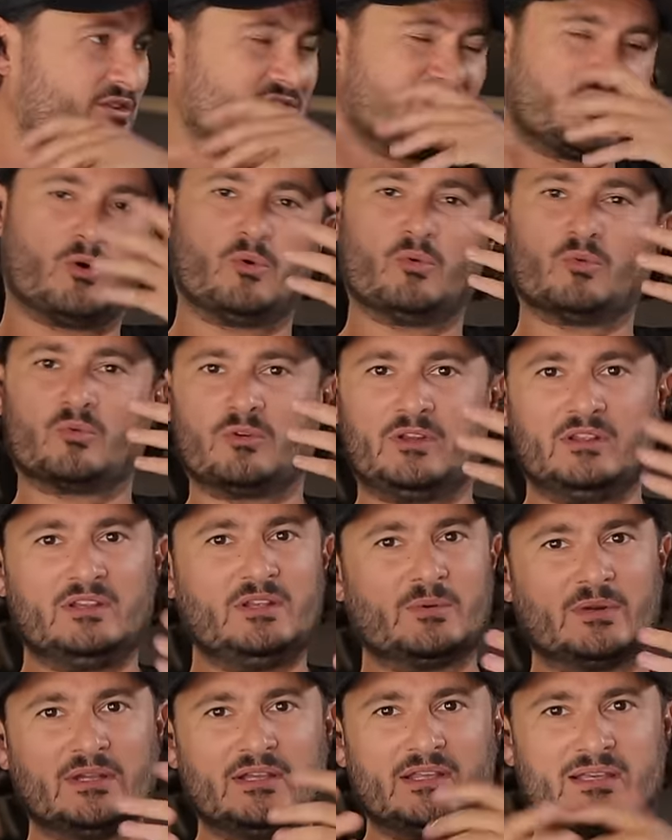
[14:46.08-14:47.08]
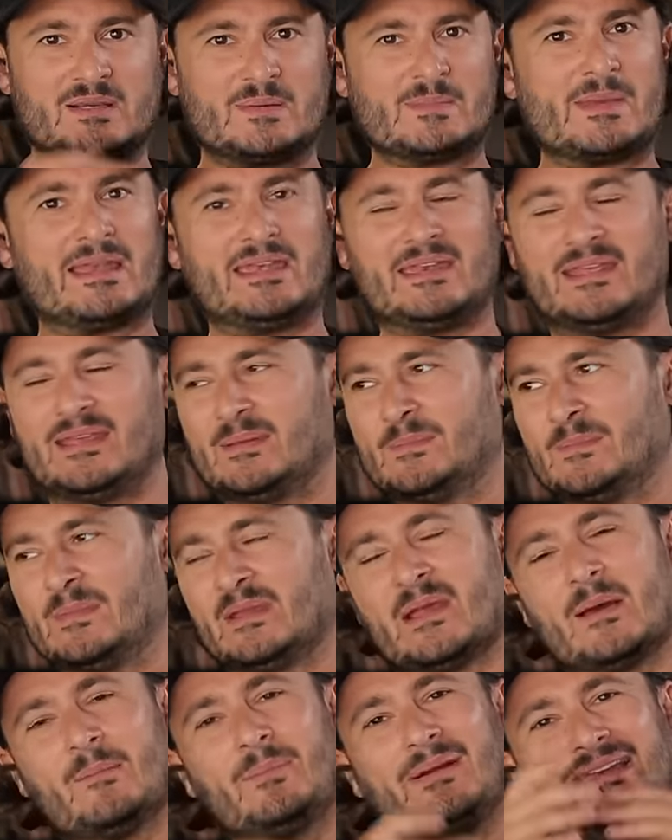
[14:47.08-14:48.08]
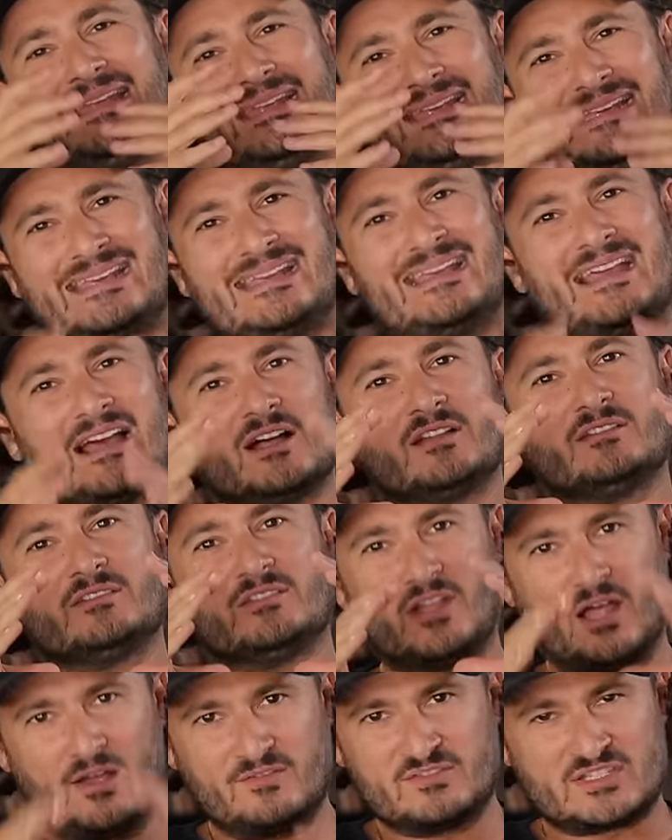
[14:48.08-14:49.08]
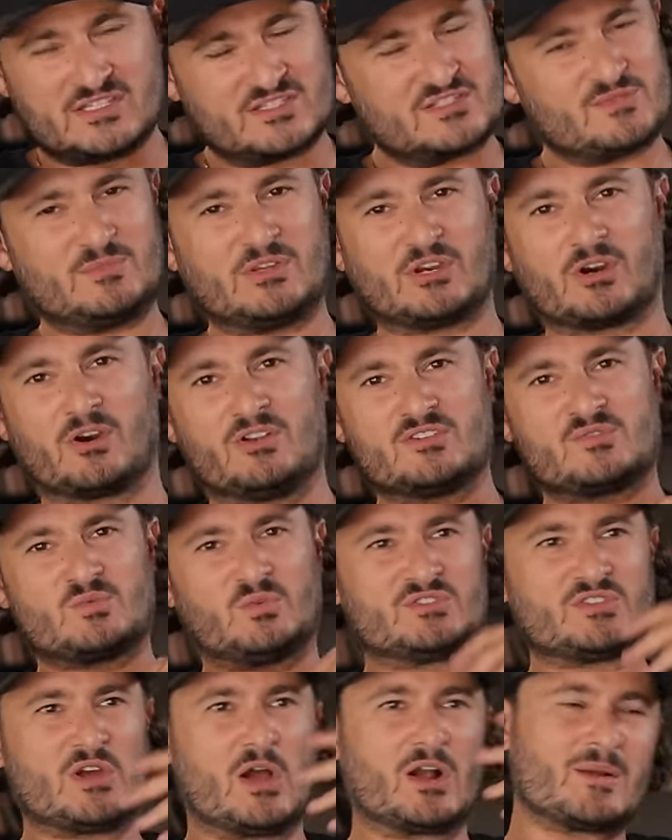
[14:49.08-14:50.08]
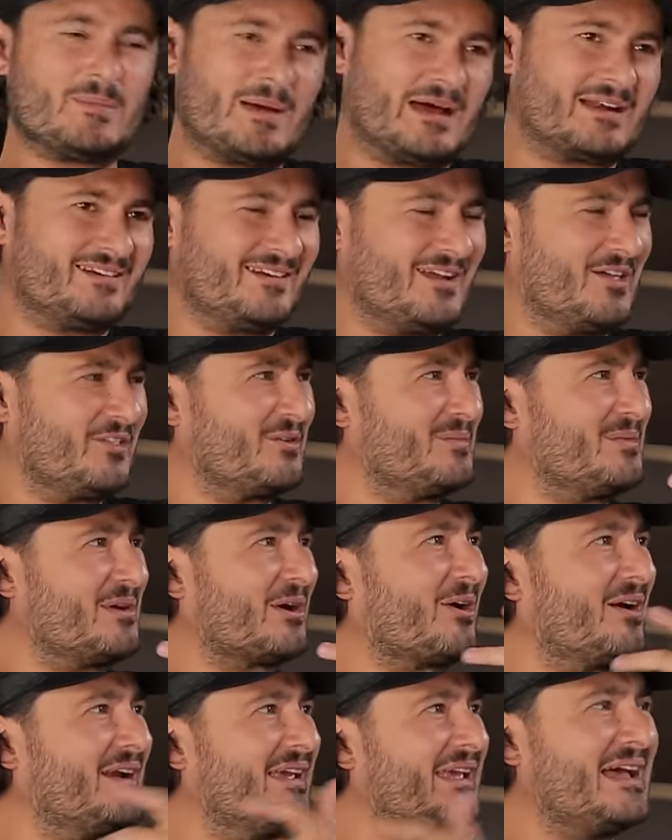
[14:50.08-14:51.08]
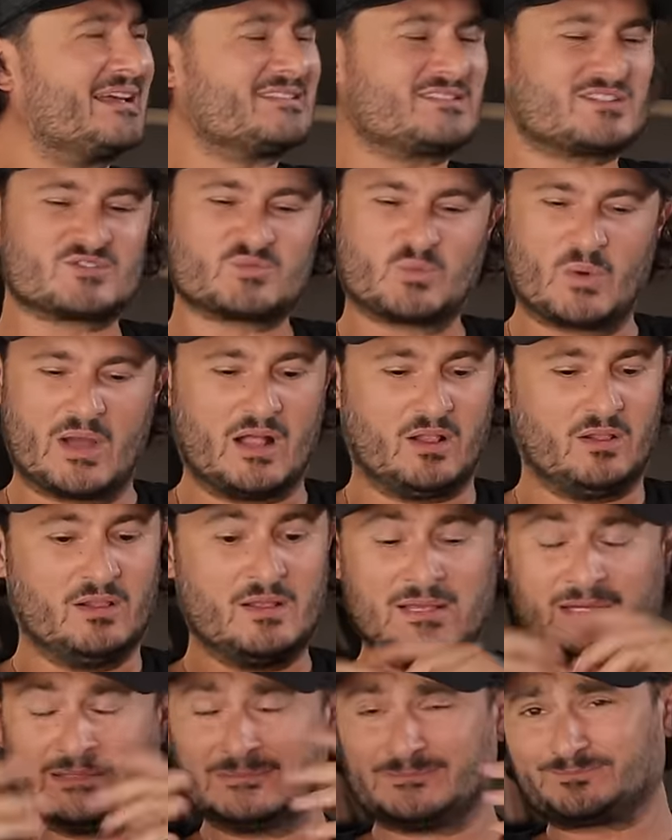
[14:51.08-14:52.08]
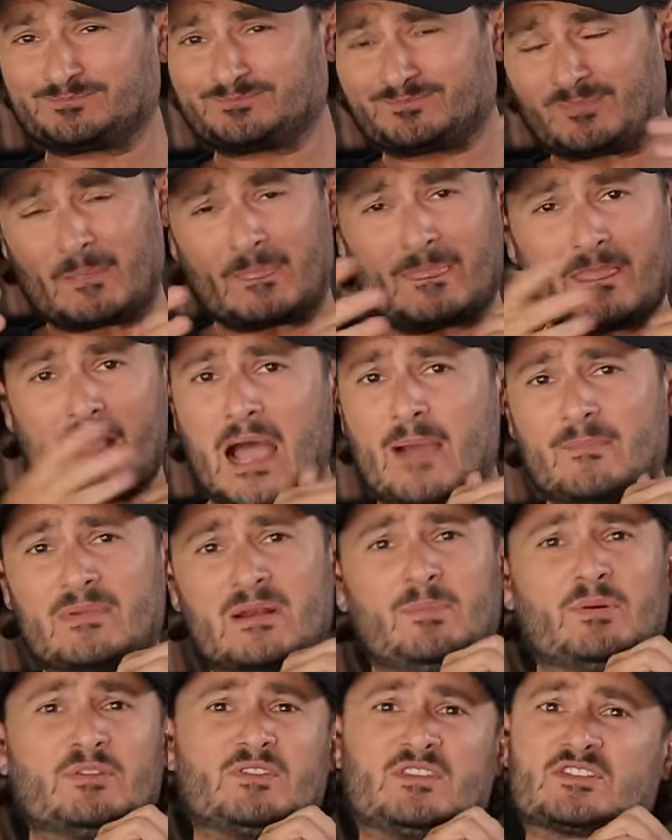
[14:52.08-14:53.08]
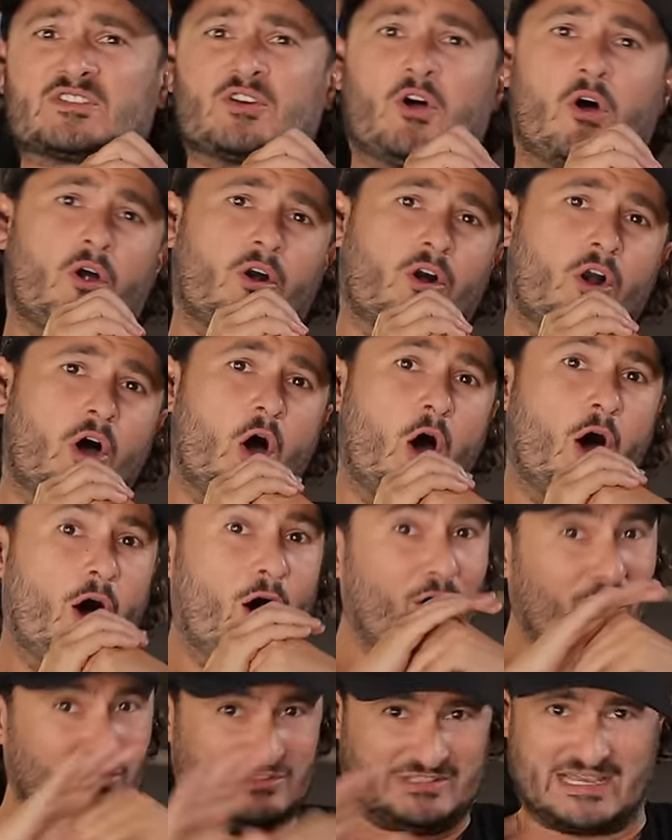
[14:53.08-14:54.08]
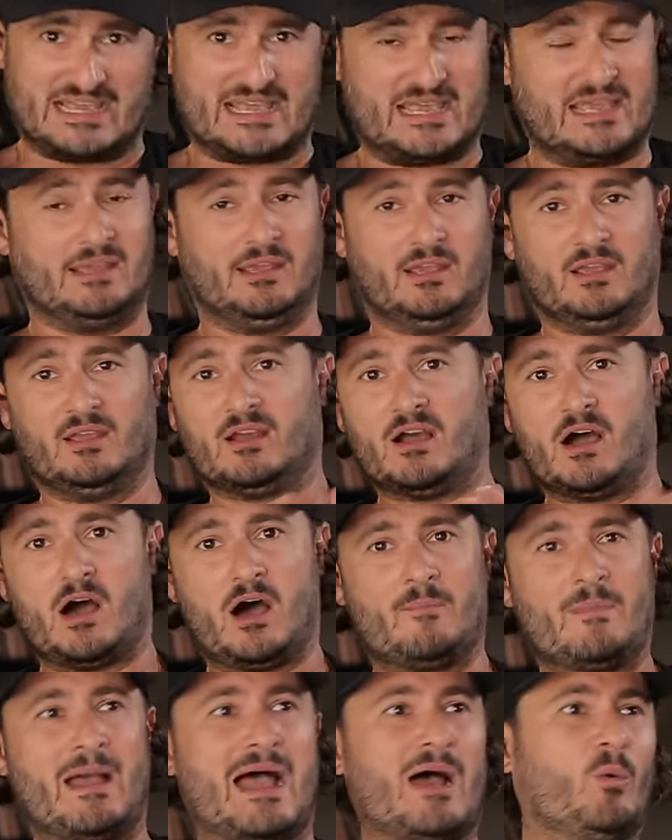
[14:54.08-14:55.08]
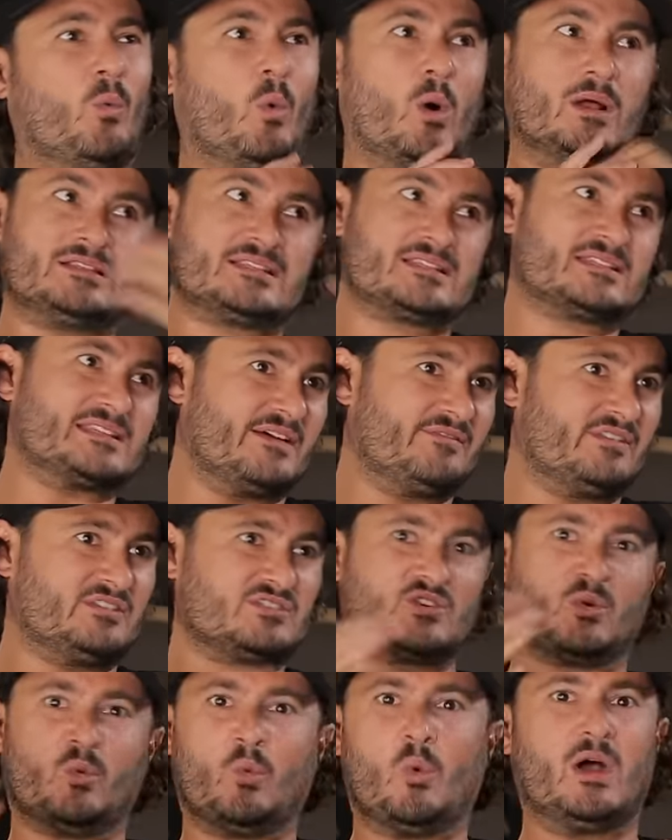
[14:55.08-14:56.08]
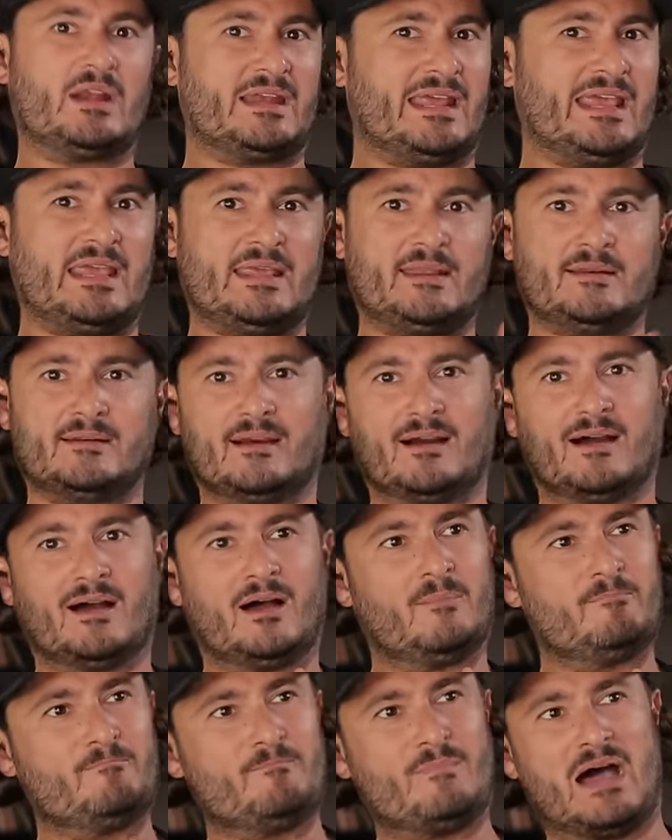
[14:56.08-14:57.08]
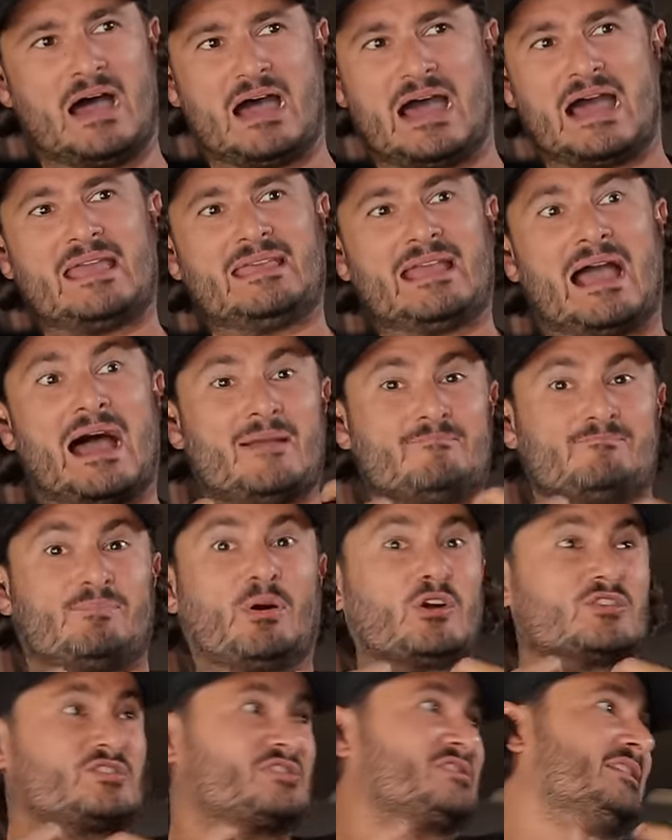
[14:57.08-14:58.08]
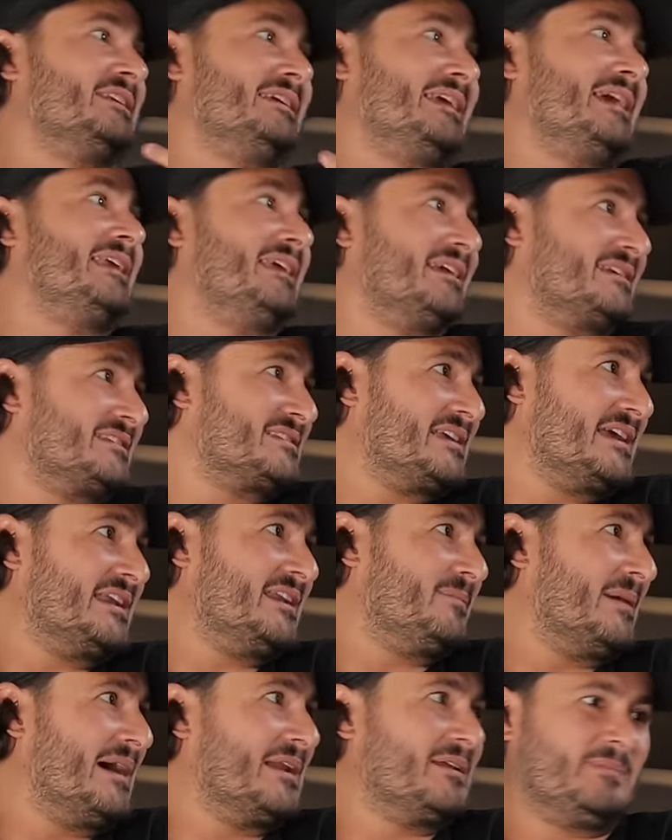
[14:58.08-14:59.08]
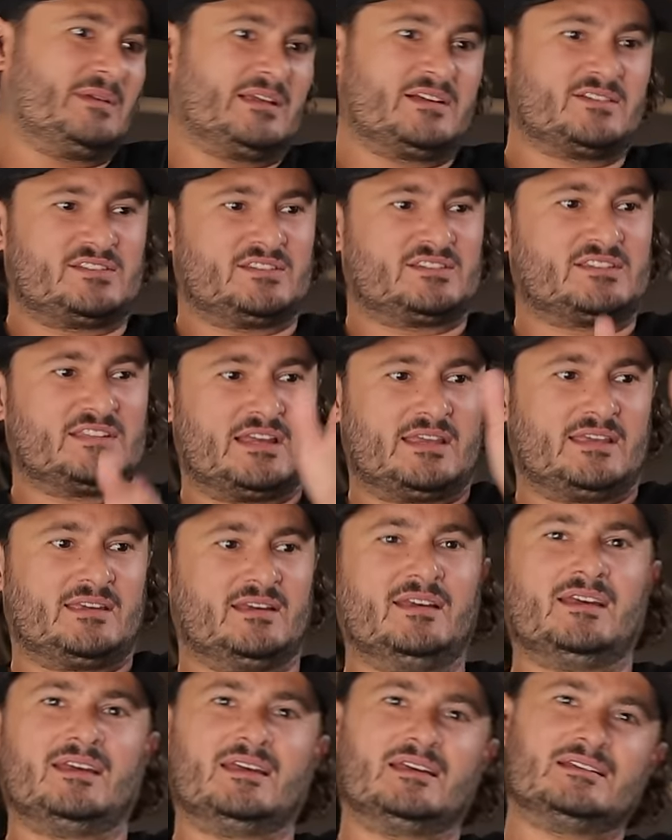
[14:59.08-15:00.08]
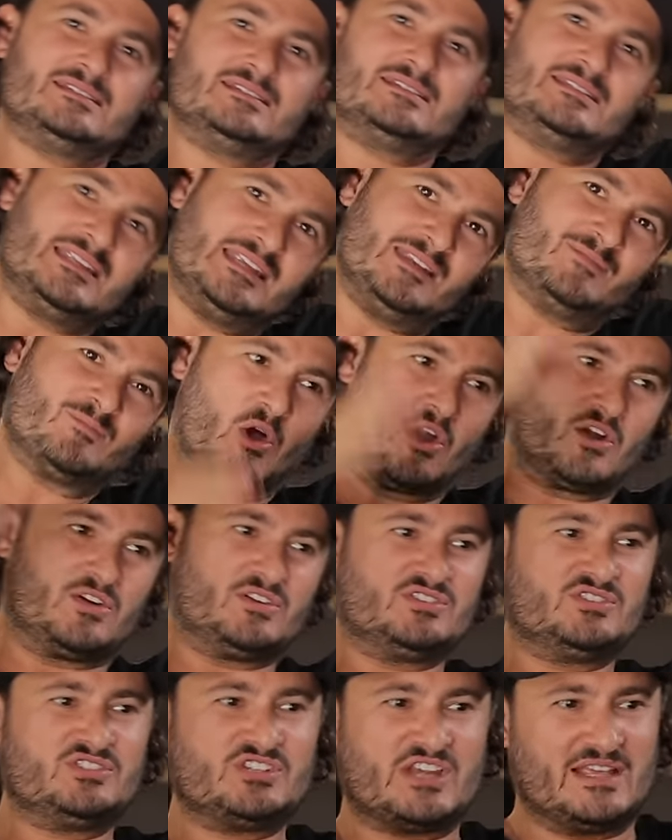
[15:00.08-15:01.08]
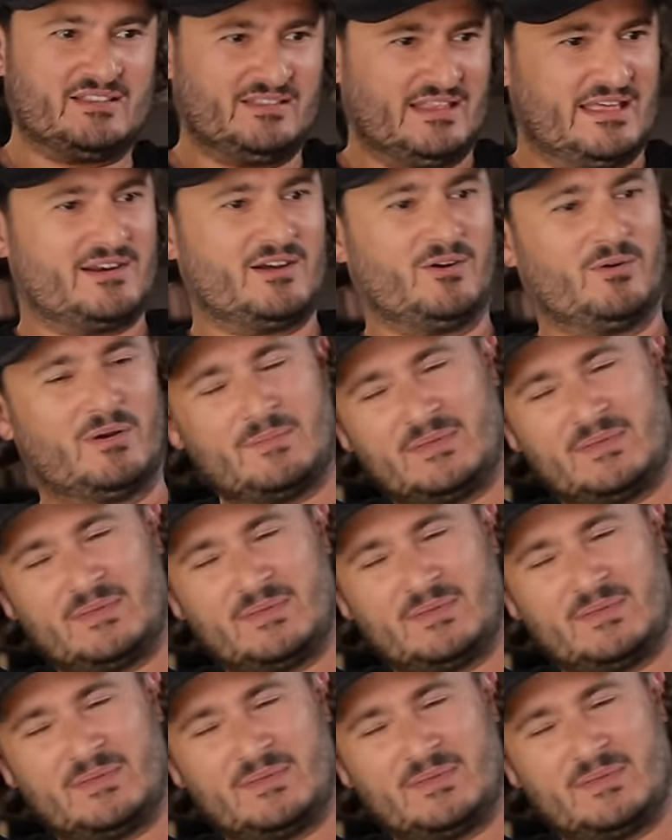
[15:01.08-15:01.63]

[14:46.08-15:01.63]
So really, really commend him. But he loves his Muras. We'll talk about another Mura he has as well. I'm going to put this car all day At 1.7 to 1.8, I'm personally getting excited about it because it's like Dean Martin, Jay Leno.